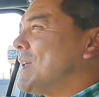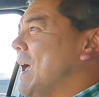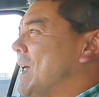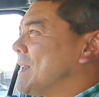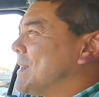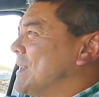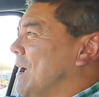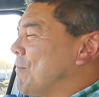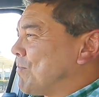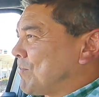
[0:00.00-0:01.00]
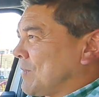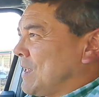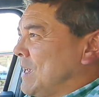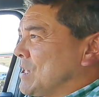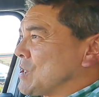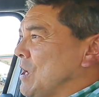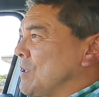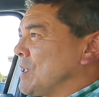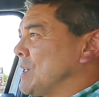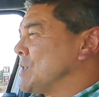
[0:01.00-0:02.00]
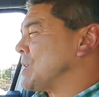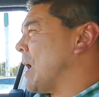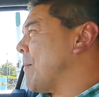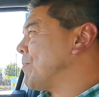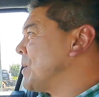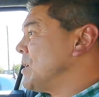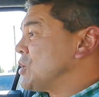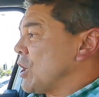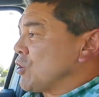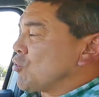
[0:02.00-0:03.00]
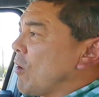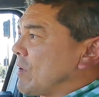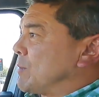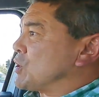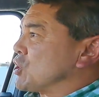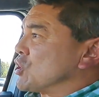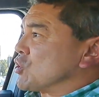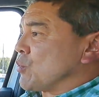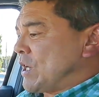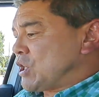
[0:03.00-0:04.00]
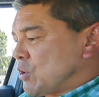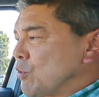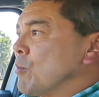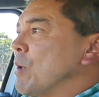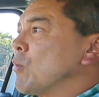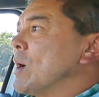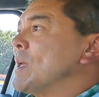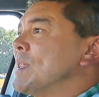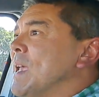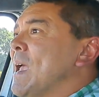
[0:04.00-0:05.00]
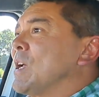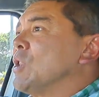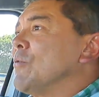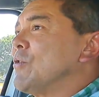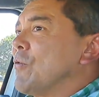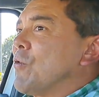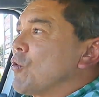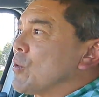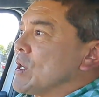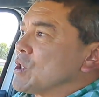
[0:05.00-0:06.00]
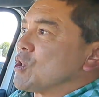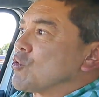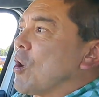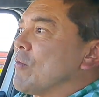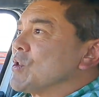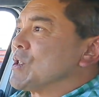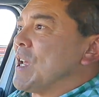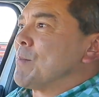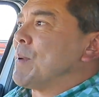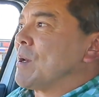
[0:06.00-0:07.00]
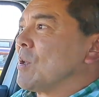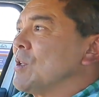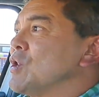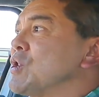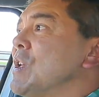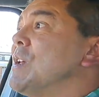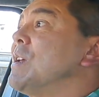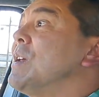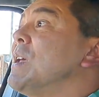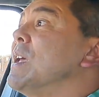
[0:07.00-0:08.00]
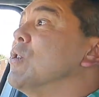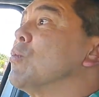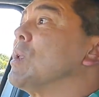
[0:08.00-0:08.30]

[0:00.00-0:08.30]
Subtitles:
And yeah, so there's so the driving position's reasonable, but where the angle of the footrest, the driver's dead pedal, is in